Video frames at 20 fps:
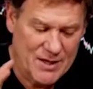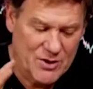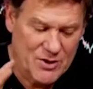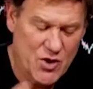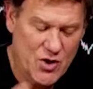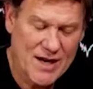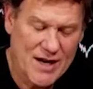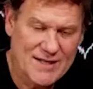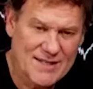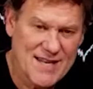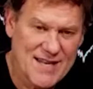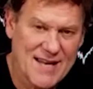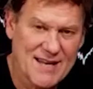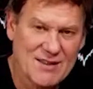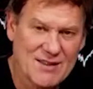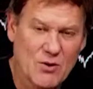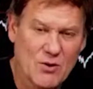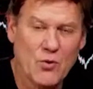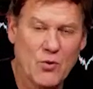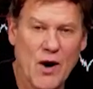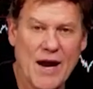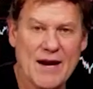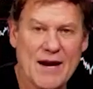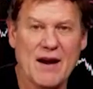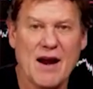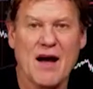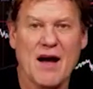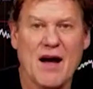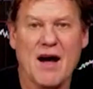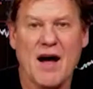tried to take the right
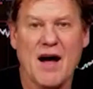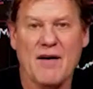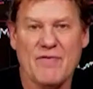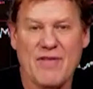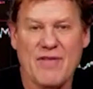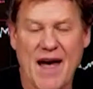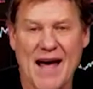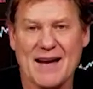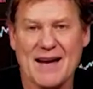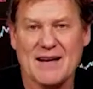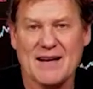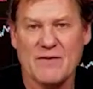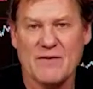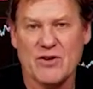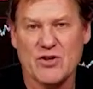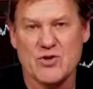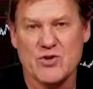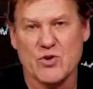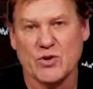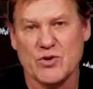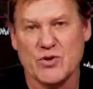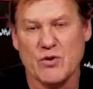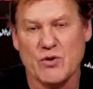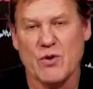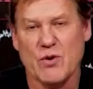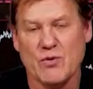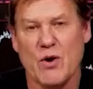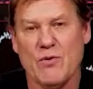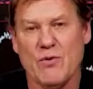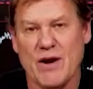of that individual to
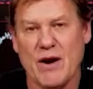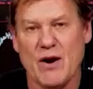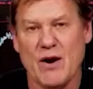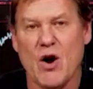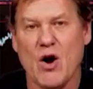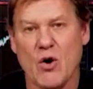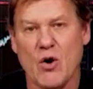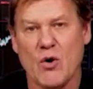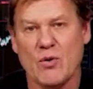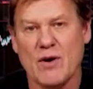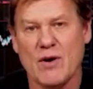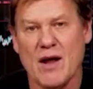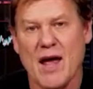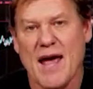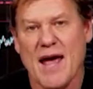grow their own